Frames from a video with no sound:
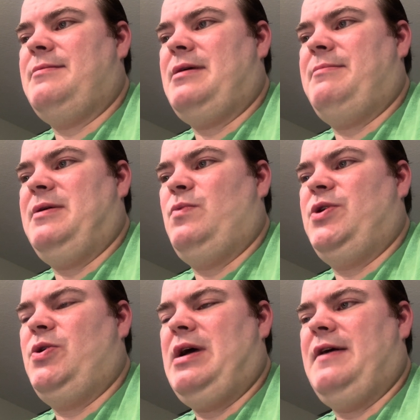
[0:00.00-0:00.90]
I mean,
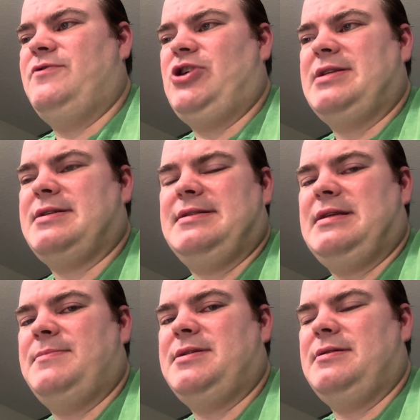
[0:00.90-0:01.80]
when you have Jessica
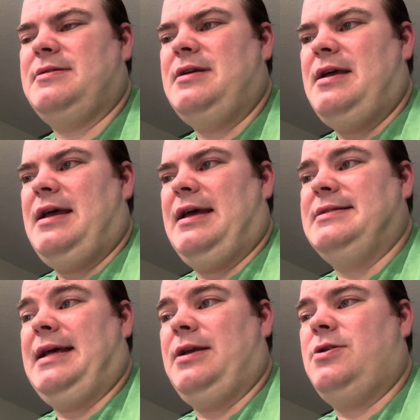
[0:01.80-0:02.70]
Simpson
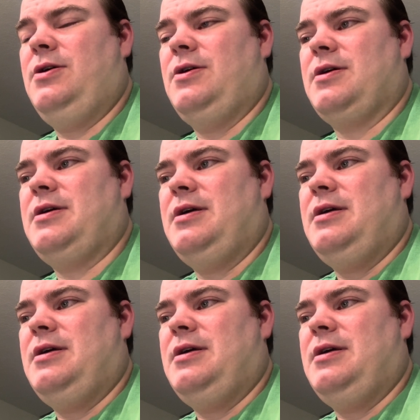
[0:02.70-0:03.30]
and Dane Cook